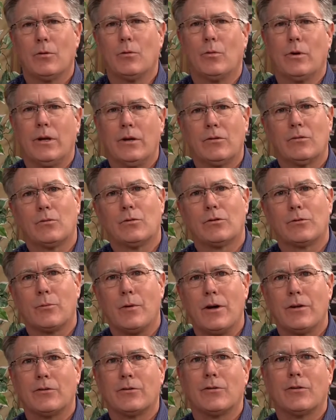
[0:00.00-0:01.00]
of weeks. We're
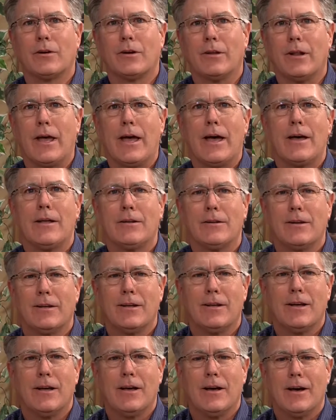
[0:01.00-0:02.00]
sponsoring that.
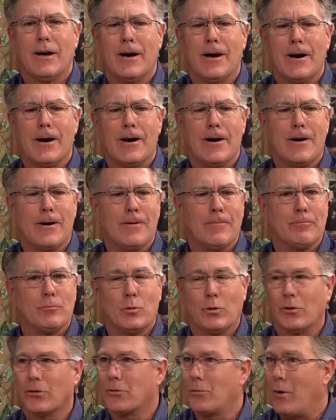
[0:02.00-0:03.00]
Um,
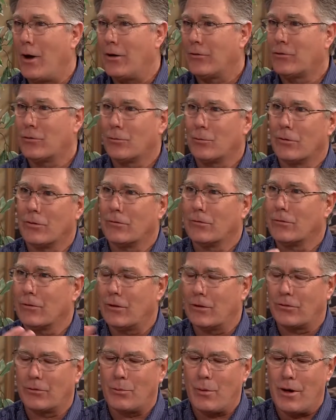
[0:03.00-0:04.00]
we're a sponsor,
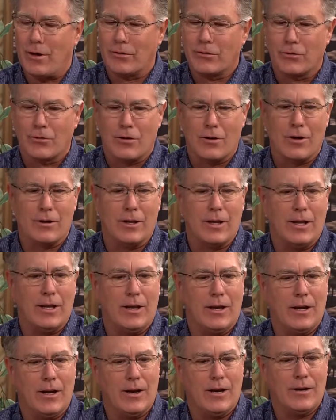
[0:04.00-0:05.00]
a sponsor on
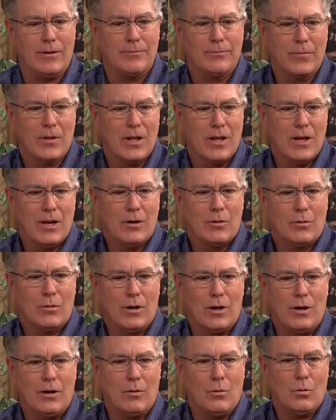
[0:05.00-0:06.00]
the uh,
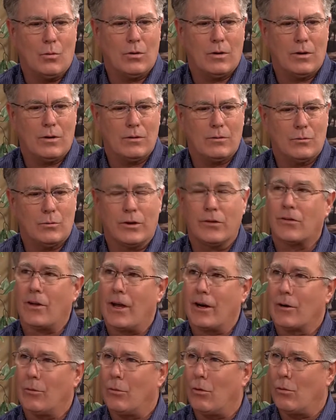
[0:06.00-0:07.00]
uh,
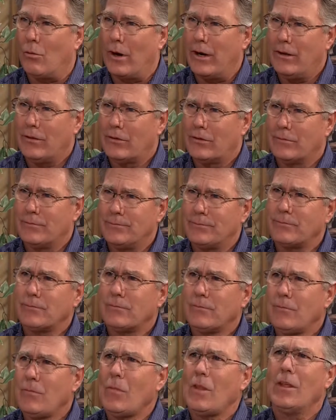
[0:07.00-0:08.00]
recyclable waste
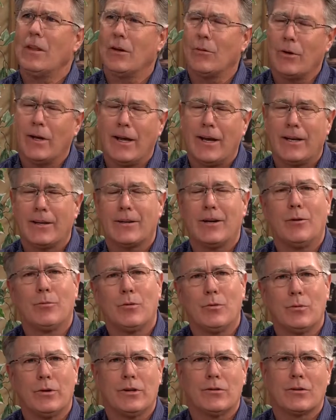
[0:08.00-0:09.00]
that we had a
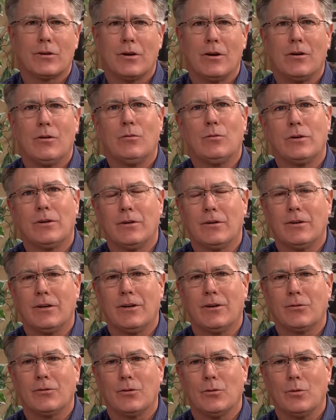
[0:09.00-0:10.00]
couple of weeks ago. We, you
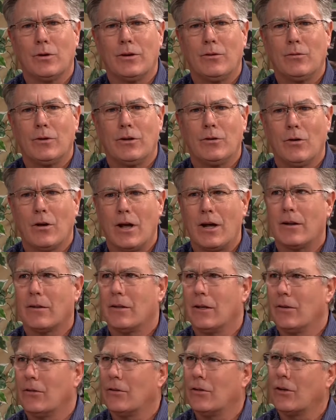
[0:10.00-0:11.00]
know, so we, we do a lot of
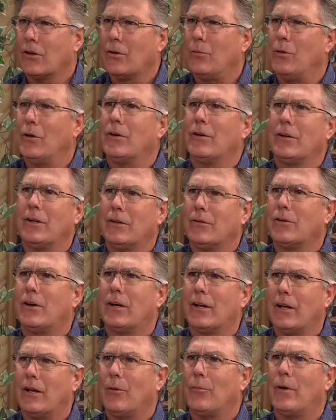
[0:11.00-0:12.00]
things in the community, try
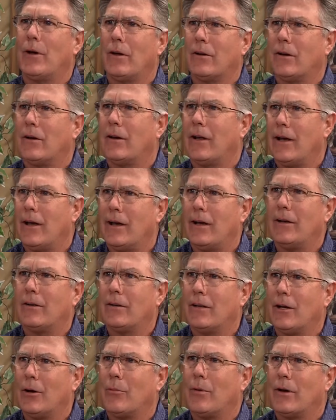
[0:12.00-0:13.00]
to help out uh,
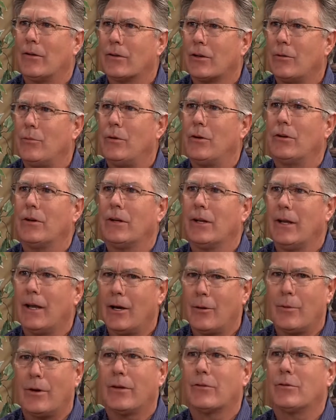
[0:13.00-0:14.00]
help out the community,
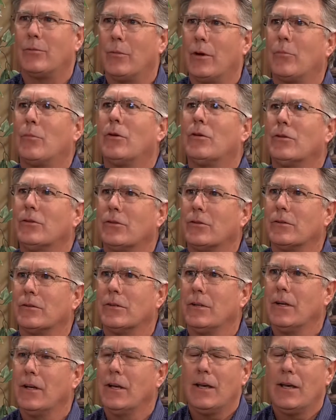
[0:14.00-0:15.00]
help out the members, and
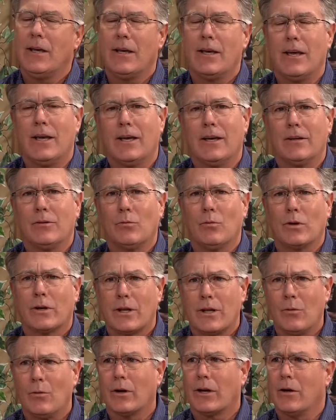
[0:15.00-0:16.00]
and what
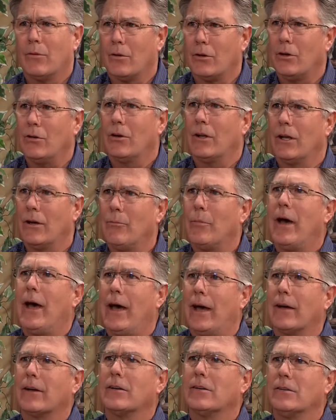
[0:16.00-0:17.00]
can, what can we do to give
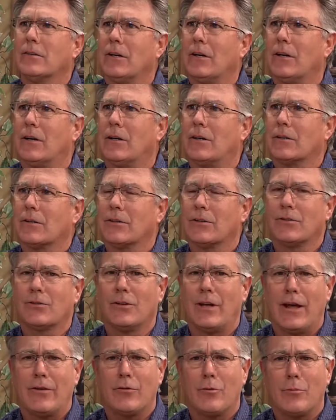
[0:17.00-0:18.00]
back? Because
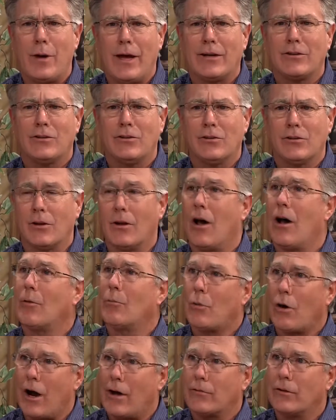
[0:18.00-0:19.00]
uh, Navopache is a
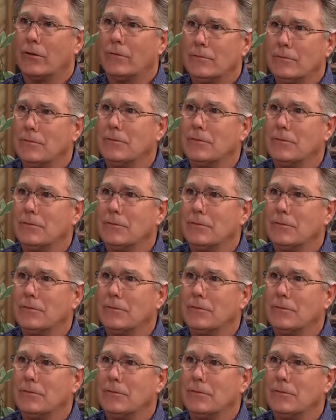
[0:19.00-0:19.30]
nonprofit.